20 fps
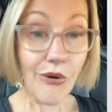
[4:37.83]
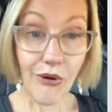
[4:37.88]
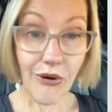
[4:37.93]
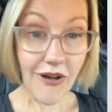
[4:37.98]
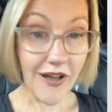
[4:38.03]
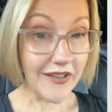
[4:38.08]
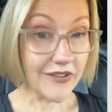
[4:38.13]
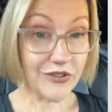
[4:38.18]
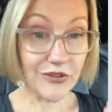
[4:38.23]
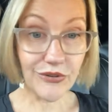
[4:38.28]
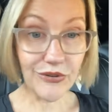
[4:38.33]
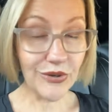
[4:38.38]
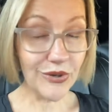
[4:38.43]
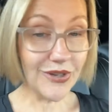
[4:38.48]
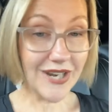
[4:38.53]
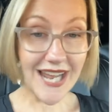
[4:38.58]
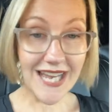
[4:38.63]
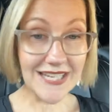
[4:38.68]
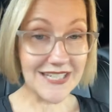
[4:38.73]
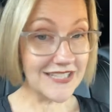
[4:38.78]
Or you
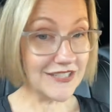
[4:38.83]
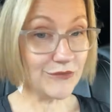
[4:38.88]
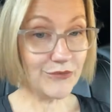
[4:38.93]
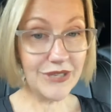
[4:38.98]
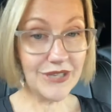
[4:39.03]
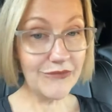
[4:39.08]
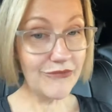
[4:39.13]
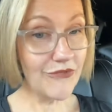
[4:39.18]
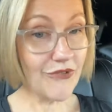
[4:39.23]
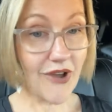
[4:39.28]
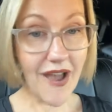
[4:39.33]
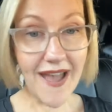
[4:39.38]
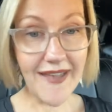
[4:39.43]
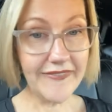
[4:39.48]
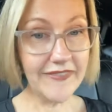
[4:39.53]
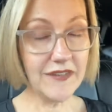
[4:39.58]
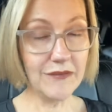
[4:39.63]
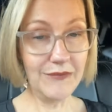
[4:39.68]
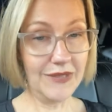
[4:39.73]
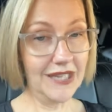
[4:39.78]
could actually be
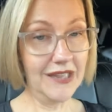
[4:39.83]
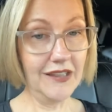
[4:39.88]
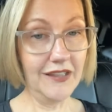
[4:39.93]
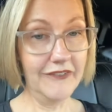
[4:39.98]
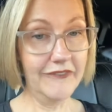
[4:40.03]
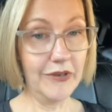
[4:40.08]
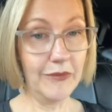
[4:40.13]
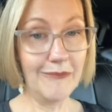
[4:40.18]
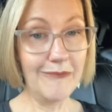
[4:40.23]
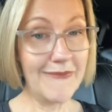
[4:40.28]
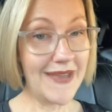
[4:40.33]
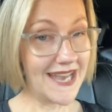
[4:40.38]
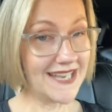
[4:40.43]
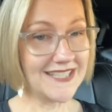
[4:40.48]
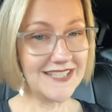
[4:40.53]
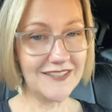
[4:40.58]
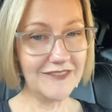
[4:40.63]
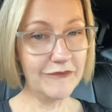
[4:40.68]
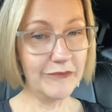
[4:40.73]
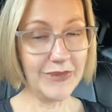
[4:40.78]
right in the middle of a
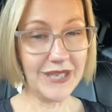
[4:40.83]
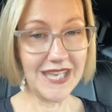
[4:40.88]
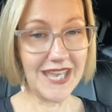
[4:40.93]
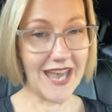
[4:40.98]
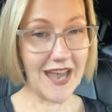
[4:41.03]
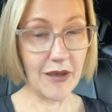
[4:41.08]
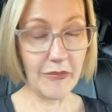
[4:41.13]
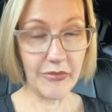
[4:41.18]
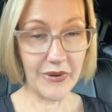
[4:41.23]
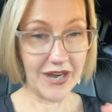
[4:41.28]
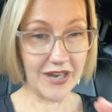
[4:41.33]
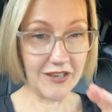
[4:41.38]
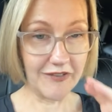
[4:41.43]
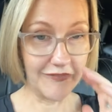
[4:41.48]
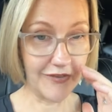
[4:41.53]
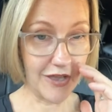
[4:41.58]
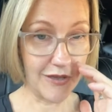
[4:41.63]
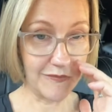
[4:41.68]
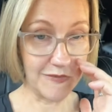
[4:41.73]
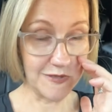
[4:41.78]
massive big
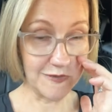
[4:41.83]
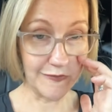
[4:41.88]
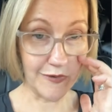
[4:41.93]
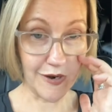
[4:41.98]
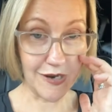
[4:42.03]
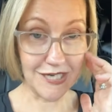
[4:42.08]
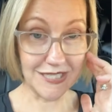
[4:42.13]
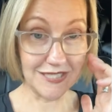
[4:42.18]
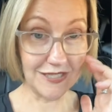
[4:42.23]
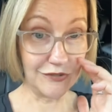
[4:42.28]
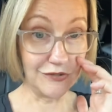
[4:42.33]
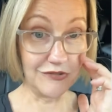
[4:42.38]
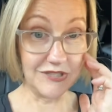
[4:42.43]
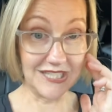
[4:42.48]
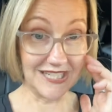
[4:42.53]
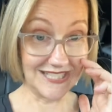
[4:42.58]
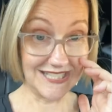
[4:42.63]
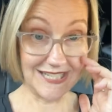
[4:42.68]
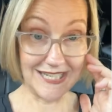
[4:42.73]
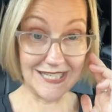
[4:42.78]
outbreak of herpes virus and
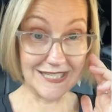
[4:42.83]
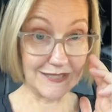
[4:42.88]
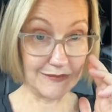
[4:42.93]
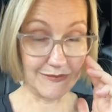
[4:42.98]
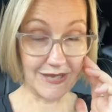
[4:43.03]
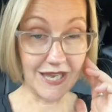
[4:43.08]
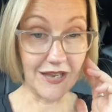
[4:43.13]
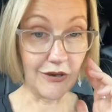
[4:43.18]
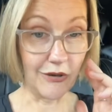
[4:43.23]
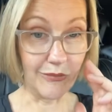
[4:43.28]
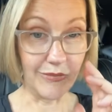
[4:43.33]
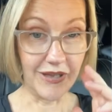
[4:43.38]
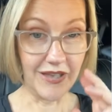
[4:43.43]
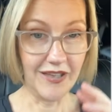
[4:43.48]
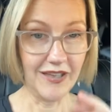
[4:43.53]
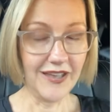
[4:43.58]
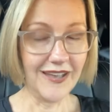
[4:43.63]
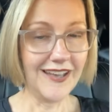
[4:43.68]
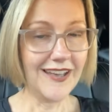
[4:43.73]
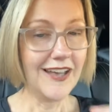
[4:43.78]
you just need some help.
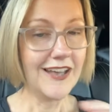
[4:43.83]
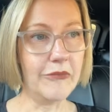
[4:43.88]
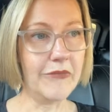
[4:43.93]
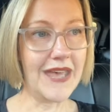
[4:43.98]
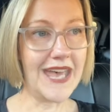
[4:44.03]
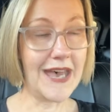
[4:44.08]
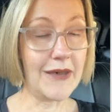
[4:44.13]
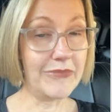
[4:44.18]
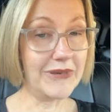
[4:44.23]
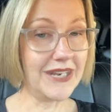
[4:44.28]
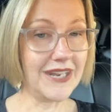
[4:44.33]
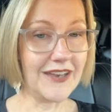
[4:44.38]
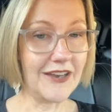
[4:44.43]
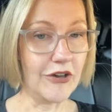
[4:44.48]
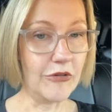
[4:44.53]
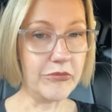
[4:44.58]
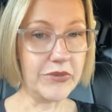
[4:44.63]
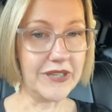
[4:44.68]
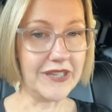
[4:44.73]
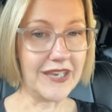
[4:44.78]
Happy
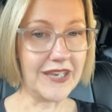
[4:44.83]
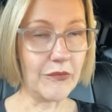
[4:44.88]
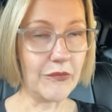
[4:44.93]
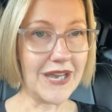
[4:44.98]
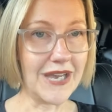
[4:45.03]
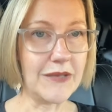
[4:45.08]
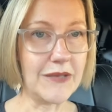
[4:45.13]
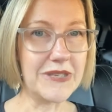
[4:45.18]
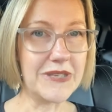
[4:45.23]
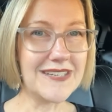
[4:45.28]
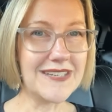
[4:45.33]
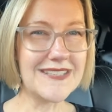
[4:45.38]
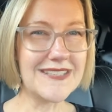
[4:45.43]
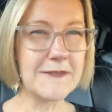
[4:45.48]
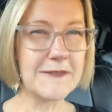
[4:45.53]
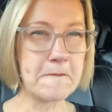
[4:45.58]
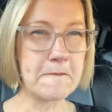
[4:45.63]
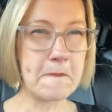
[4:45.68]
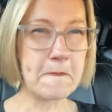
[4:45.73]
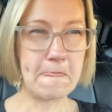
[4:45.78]
to help in that way,
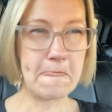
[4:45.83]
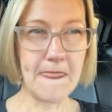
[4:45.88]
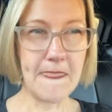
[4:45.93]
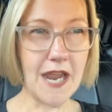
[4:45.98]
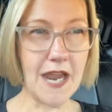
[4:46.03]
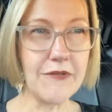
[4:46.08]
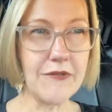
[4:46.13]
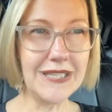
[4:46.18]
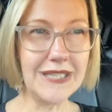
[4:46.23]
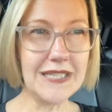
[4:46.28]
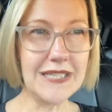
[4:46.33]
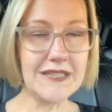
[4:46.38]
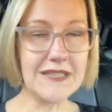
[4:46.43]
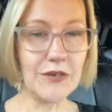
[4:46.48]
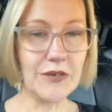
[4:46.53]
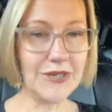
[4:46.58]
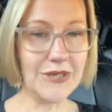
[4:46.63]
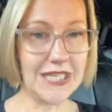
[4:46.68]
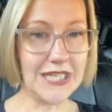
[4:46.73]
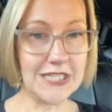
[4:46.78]
because I really
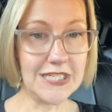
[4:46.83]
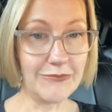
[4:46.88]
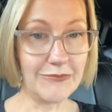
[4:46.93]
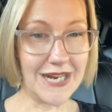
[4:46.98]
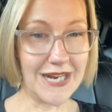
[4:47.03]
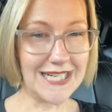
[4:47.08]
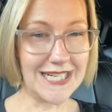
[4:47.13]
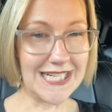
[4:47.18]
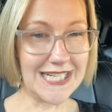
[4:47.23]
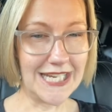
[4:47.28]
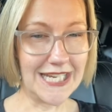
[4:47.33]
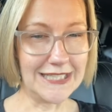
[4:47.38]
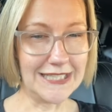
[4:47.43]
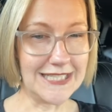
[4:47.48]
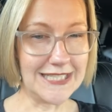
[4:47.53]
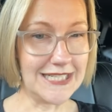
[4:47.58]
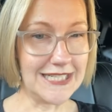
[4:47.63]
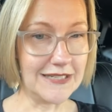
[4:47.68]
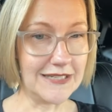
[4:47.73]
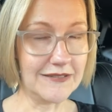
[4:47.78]
think we need to break
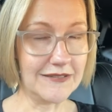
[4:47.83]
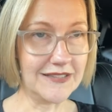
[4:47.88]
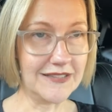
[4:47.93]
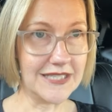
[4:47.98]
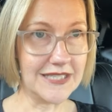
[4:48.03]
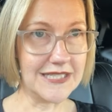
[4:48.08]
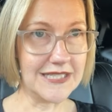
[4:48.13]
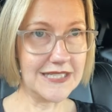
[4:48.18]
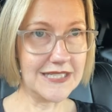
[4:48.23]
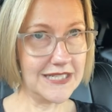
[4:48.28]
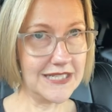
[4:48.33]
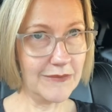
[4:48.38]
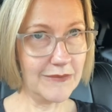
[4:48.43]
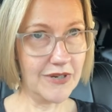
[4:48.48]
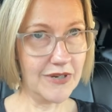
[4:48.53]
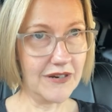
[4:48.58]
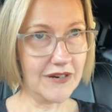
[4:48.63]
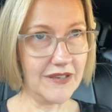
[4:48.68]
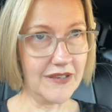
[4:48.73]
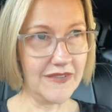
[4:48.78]
down the
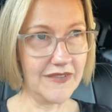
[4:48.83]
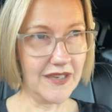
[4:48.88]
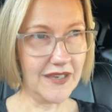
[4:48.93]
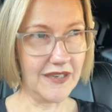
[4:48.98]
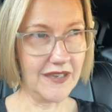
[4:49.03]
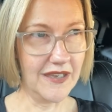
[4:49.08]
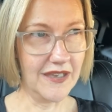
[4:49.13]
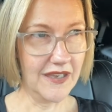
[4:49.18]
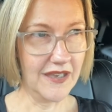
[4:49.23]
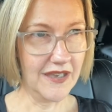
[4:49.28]
stigma and